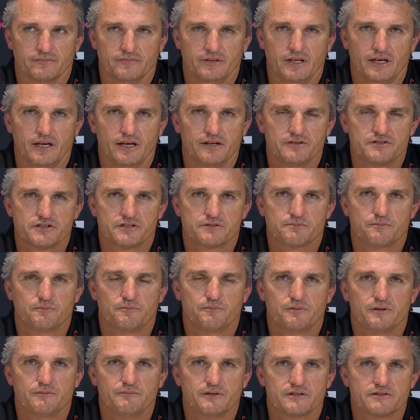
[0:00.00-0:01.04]
Yeah,
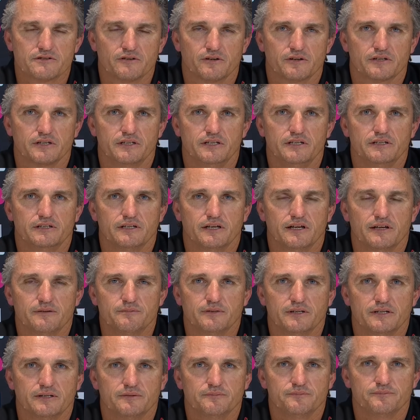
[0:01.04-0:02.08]
just pretty much like any
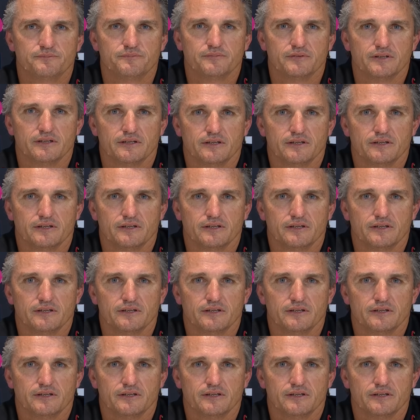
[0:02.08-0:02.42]
game. Um,